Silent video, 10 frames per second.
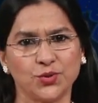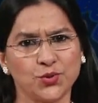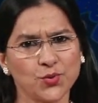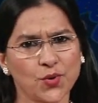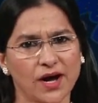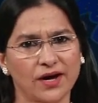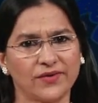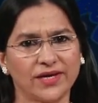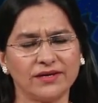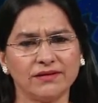You
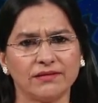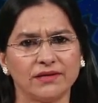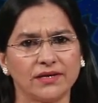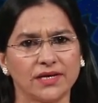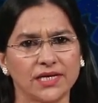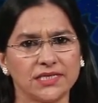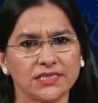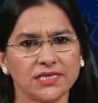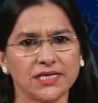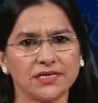are in
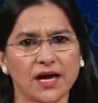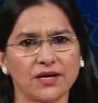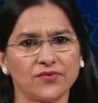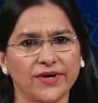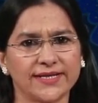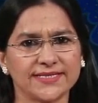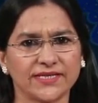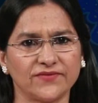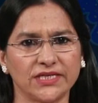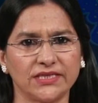
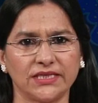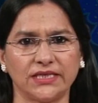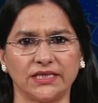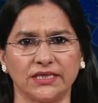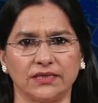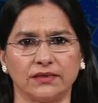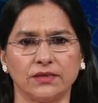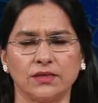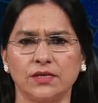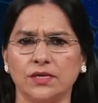1817.
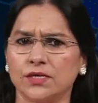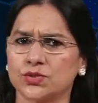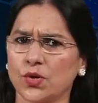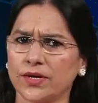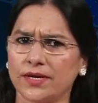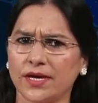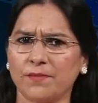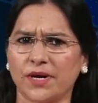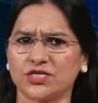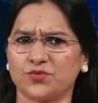So he
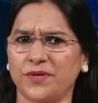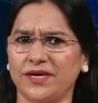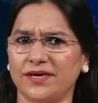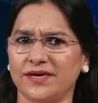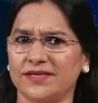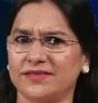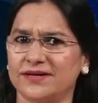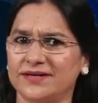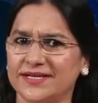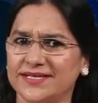must be
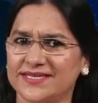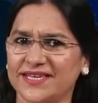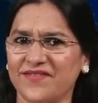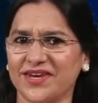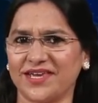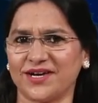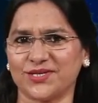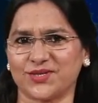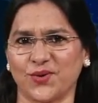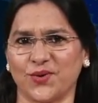37
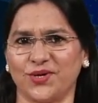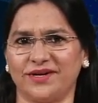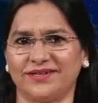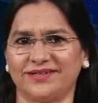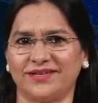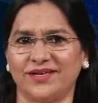years old.